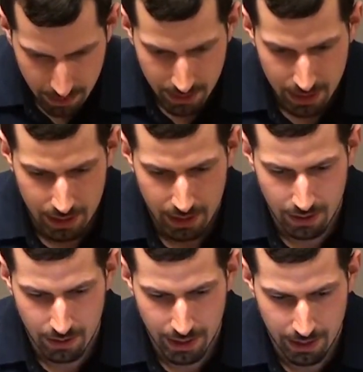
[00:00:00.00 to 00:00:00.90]
Then
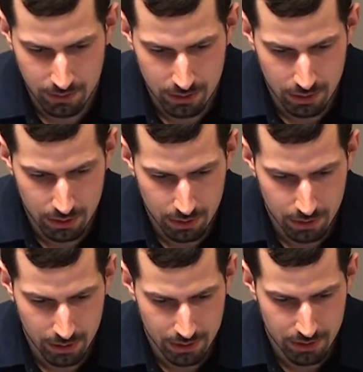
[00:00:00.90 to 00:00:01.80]
all I have to
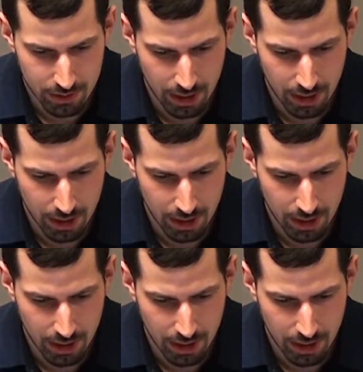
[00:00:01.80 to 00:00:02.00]
do is